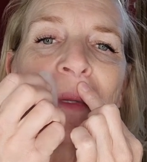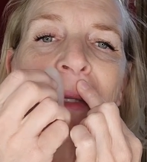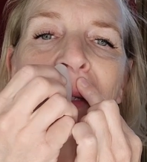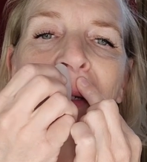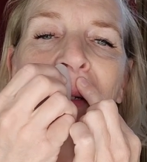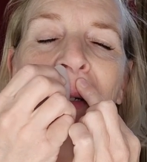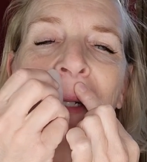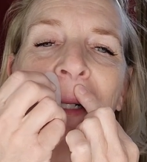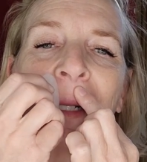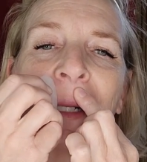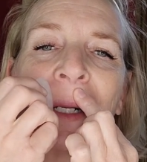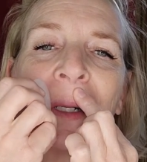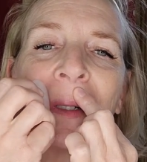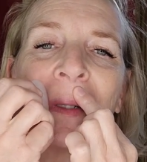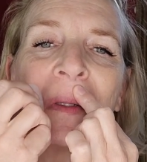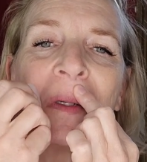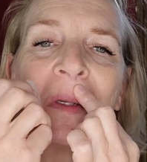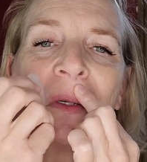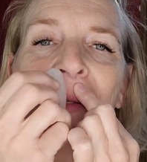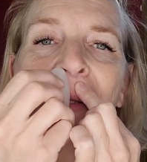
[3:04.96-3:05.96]
so I kind
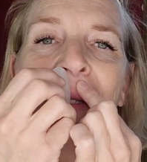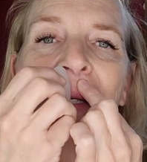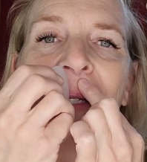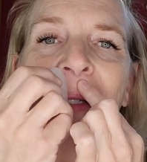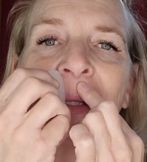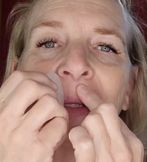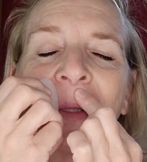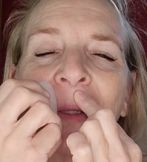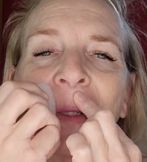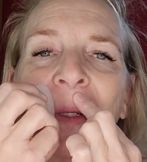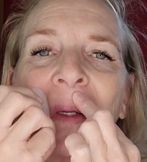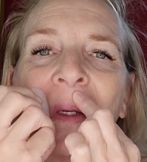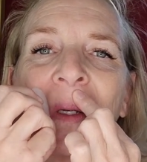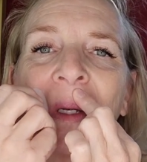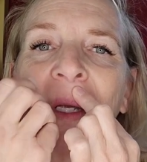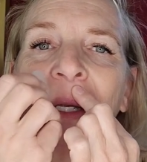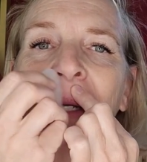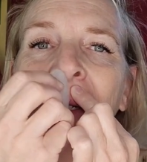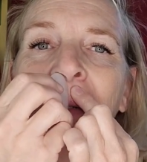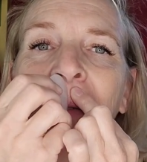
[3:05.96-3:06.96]
of do this,
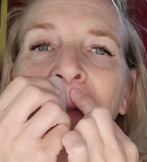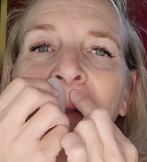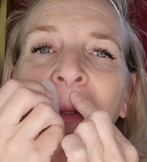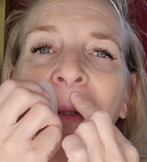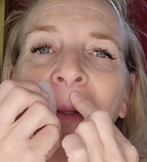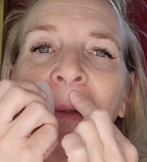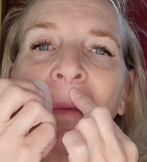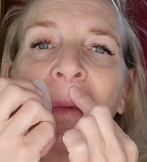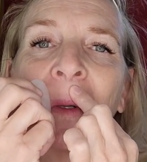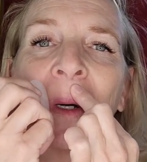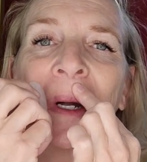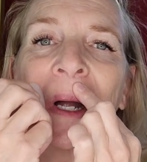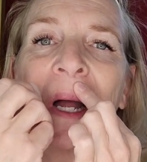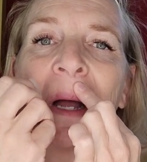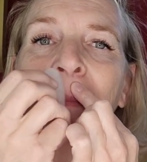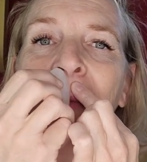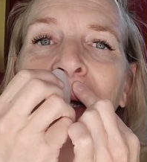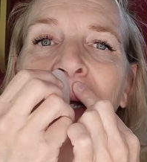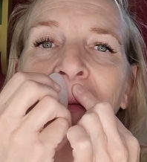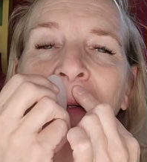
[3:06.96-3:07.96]
work
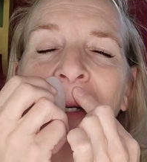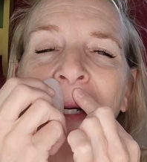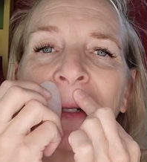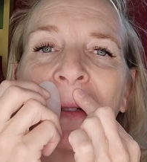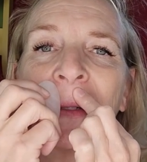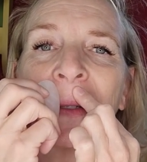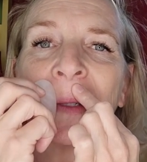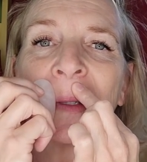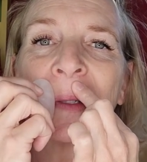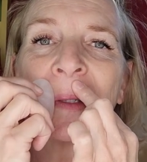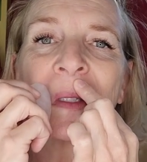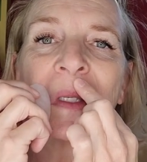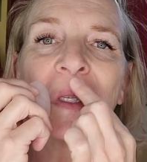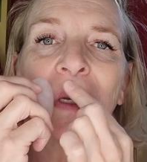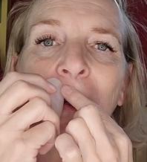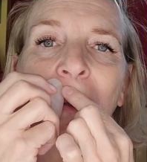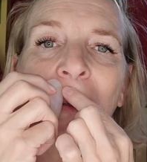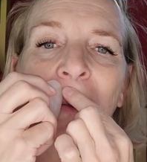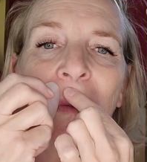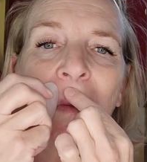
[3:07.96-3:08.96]
on my wrinkles,
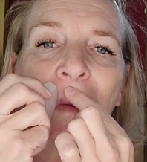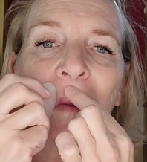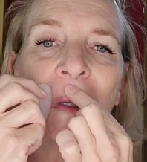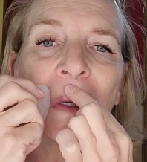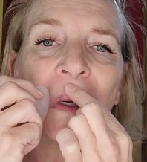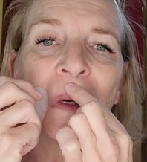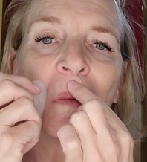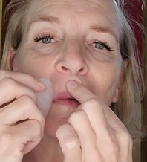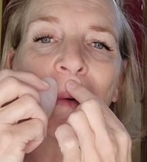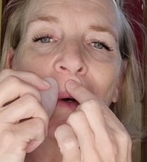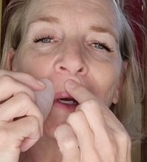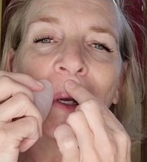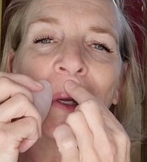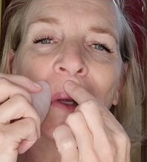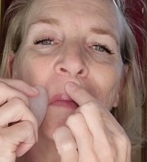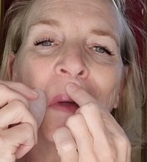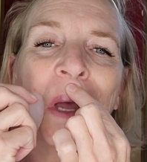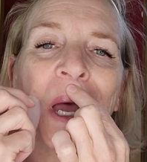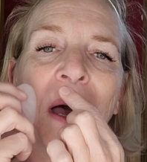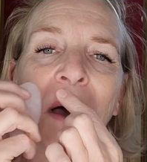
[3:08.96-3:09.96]
kind of work
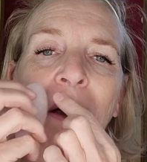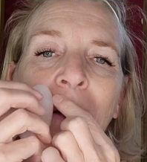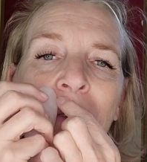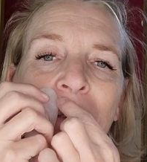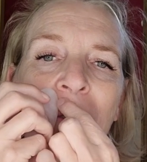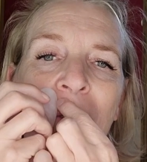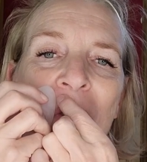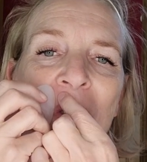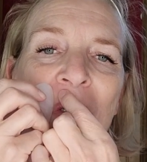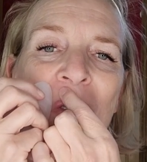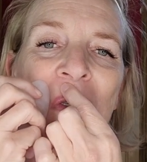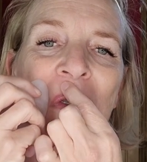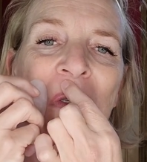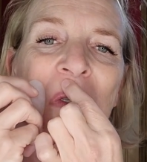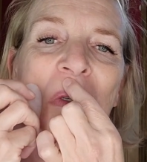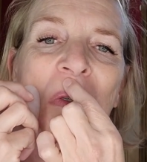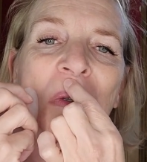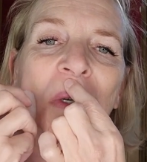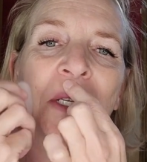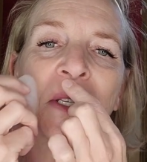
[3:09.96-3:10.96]
them out and just
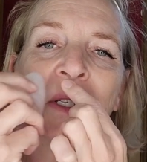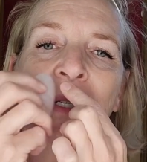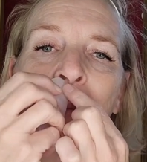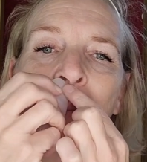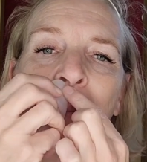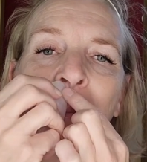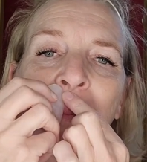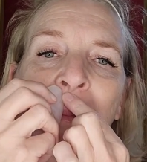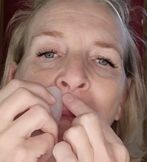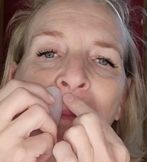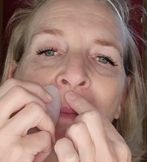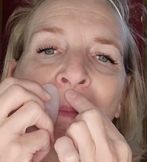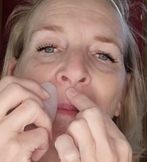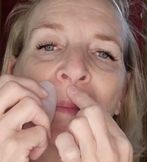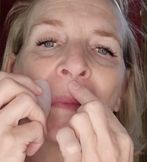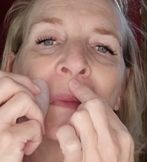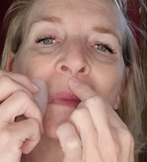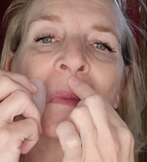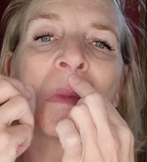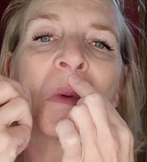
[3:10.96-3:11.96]
stretch them
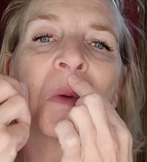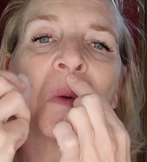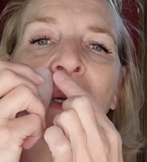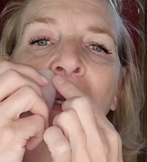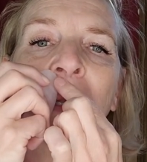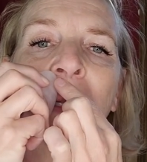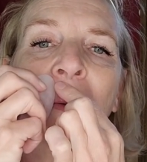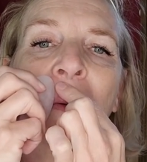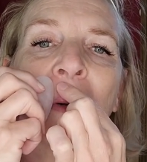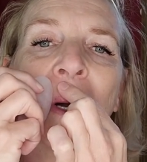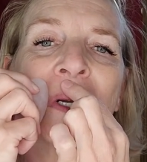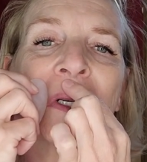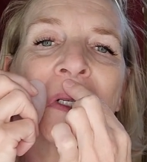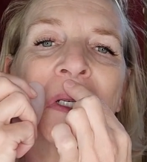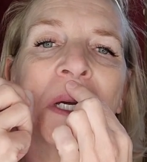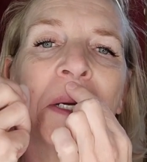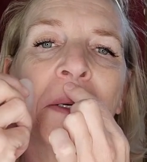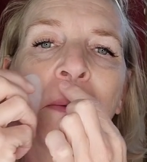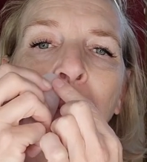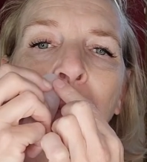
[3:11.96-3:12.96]
with the Gua
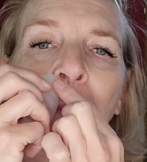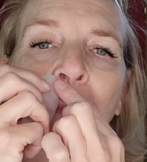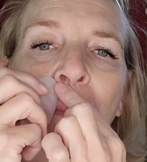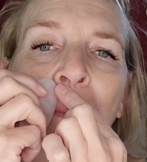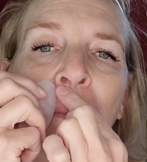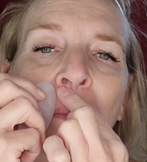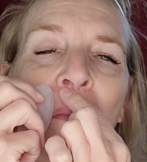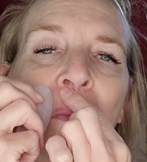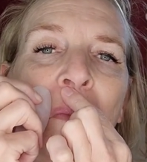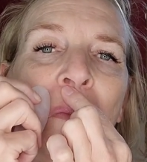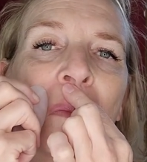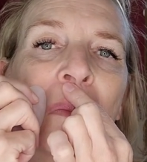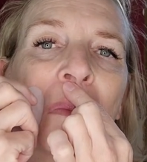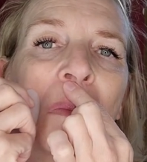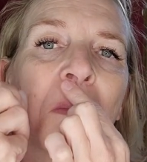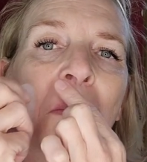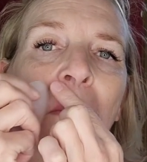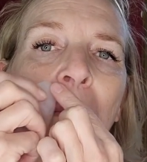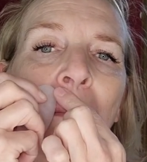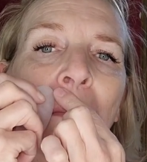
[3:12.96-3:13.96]
Sha.
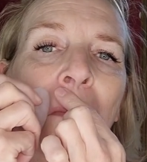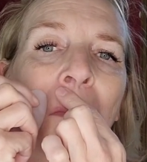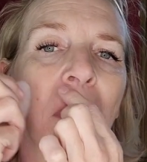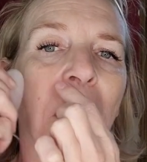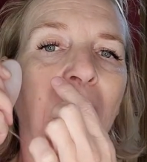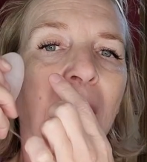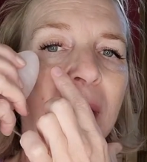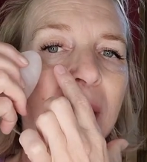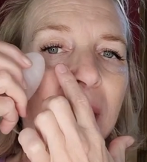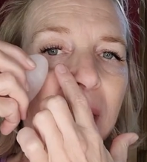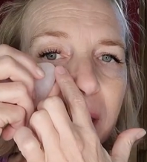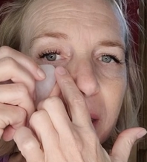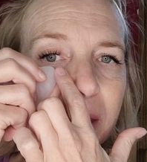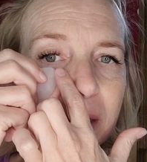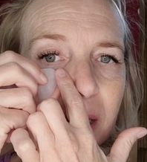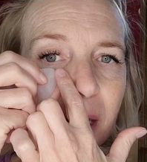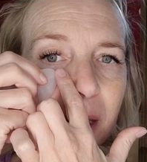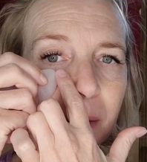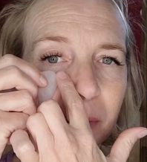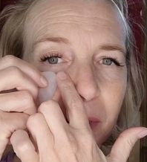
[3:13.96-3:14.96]
And then
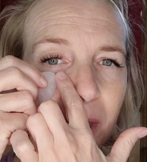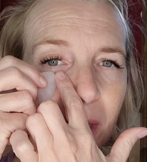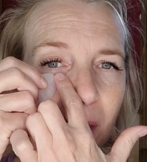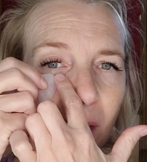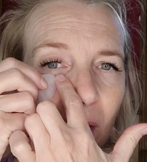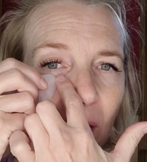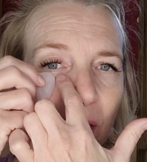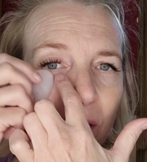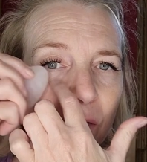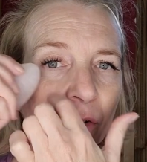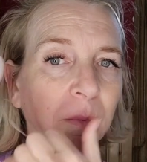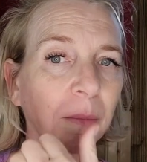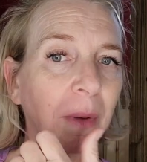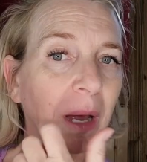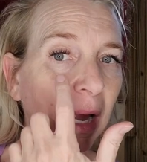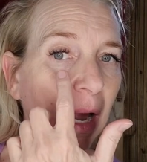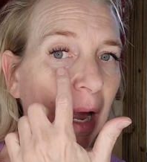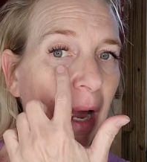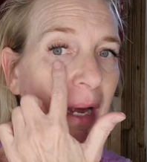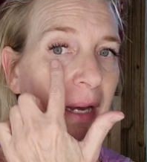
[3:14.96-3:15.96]
same thing under
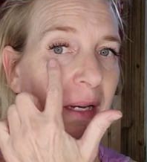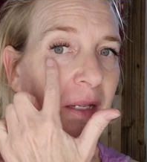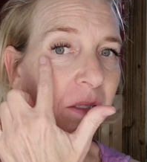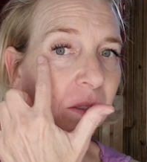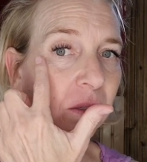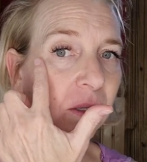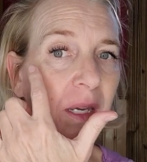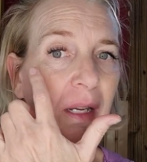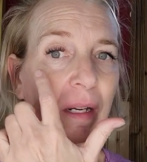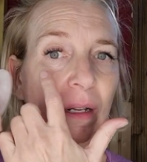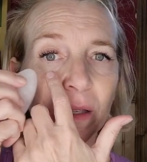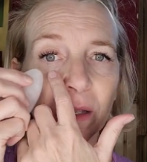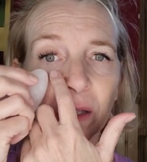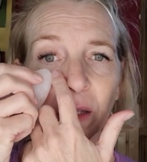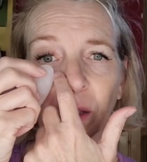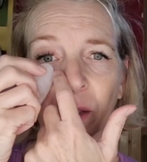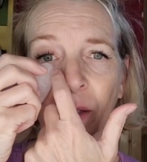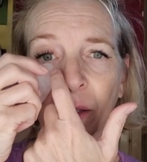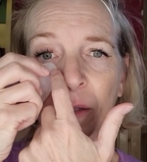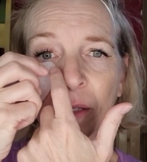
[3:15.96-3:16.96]
my eyes, I'll get
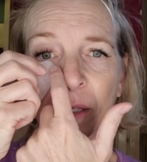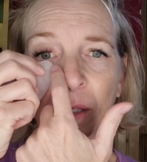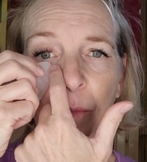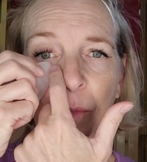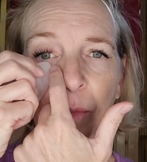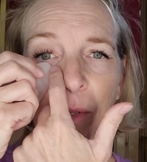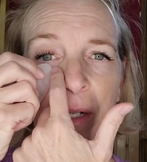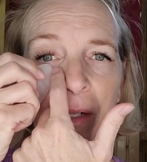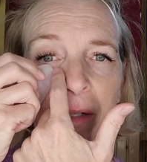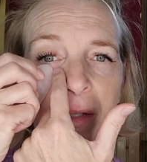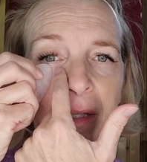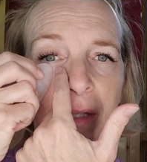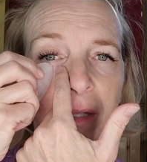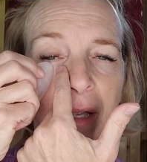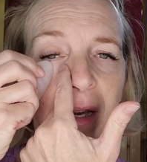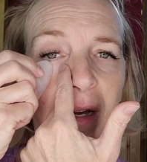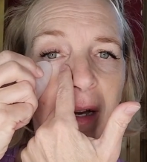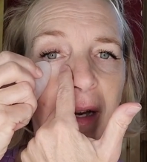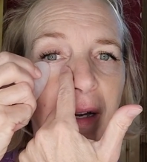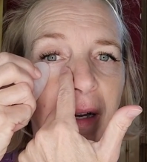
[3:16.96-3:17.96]
some wrinkles
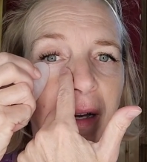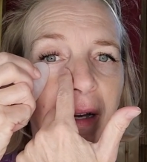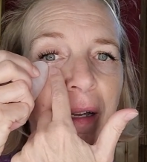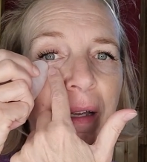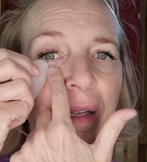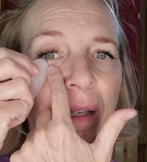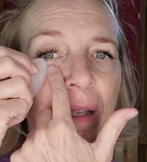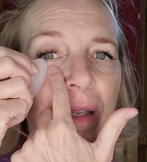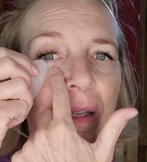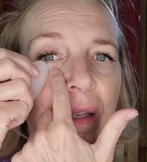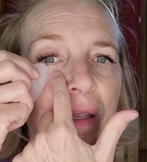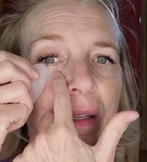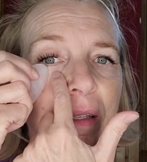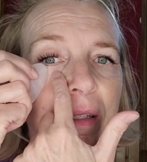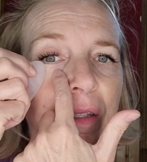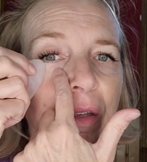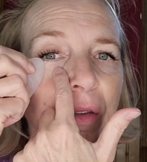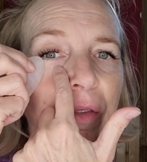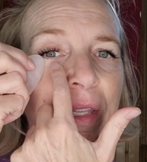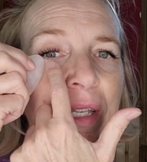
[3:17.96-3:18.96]
there.
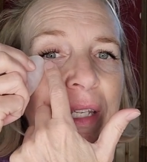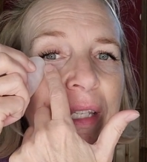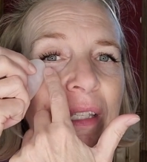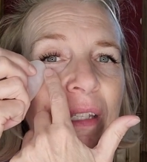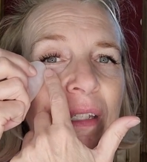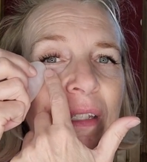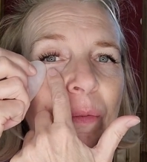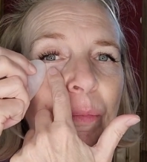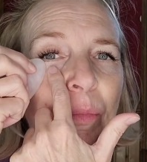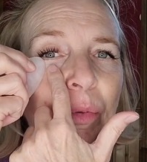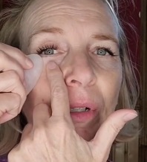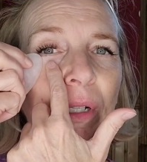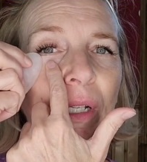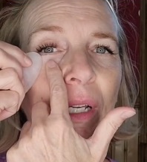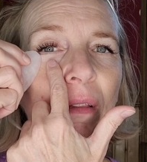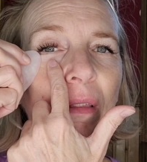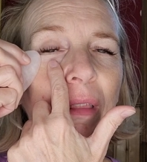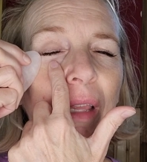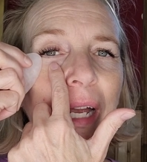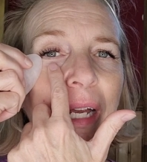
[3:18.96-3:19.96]
So this is
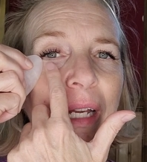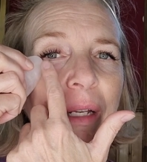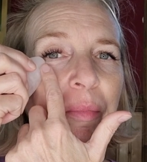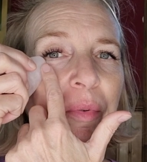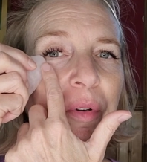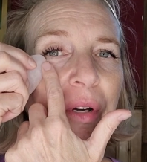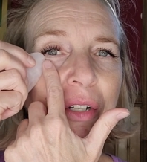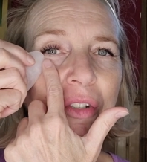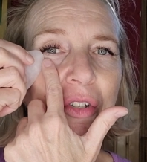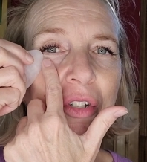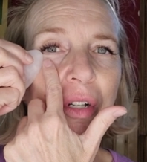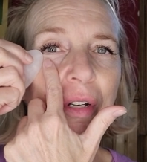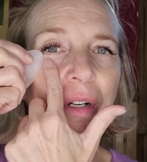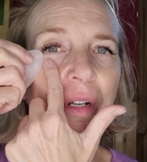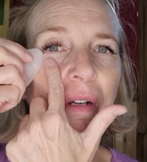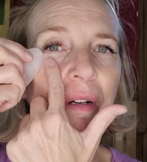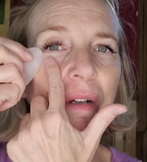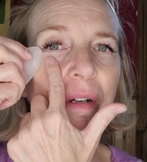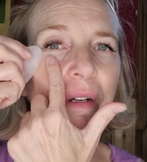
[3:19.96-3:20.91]
pretty light pressure.